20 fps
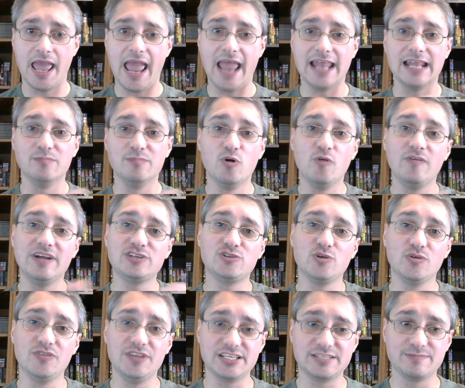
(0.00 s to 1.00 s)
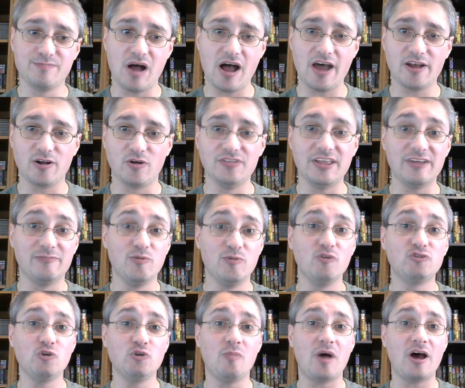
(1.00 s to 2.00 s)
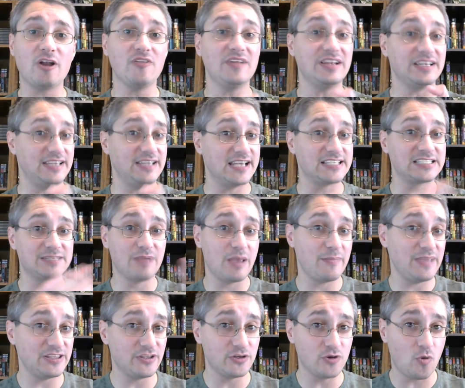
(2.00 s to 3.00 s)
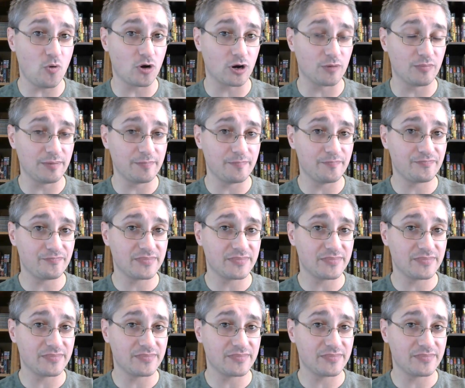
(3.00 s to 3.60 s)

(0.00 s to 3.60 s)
And in moving to this model, they've moved to a model that, yes, may be the norm,